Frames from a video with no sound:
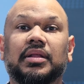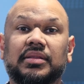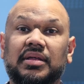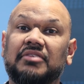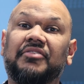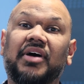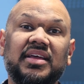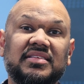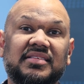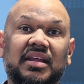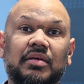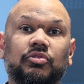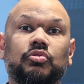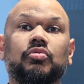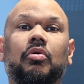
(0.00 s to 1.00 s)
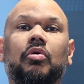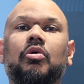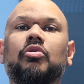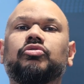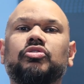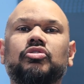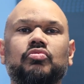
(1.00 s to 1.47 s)
The device setup tool
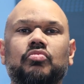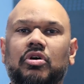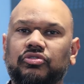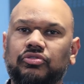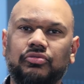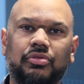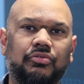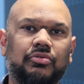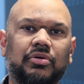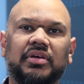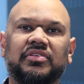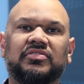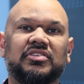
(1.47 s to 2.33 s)
also walks you through a